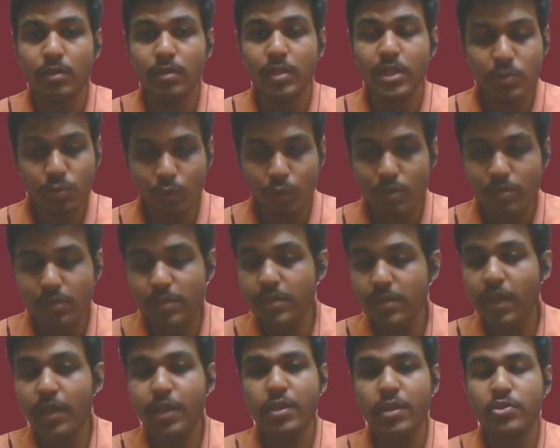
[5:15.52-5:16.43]
This was his
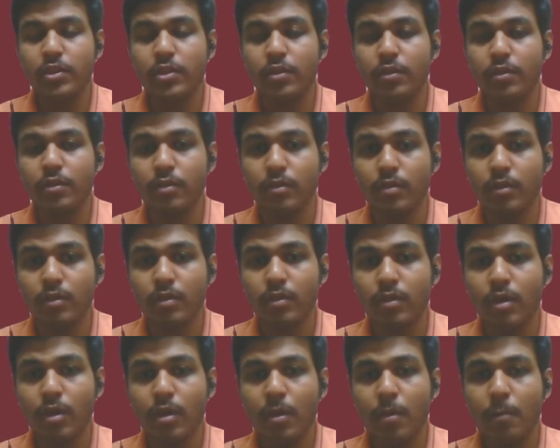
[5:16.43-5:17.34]
condition.
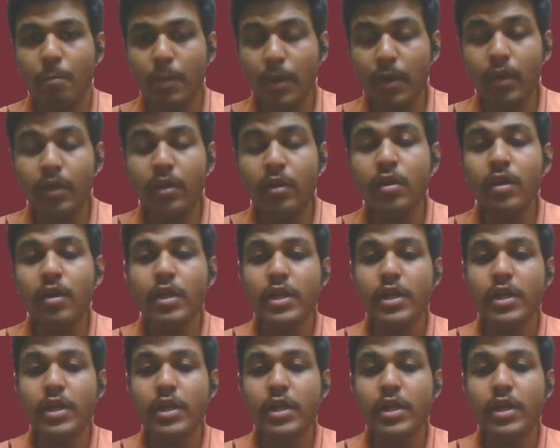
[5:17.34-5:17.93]
But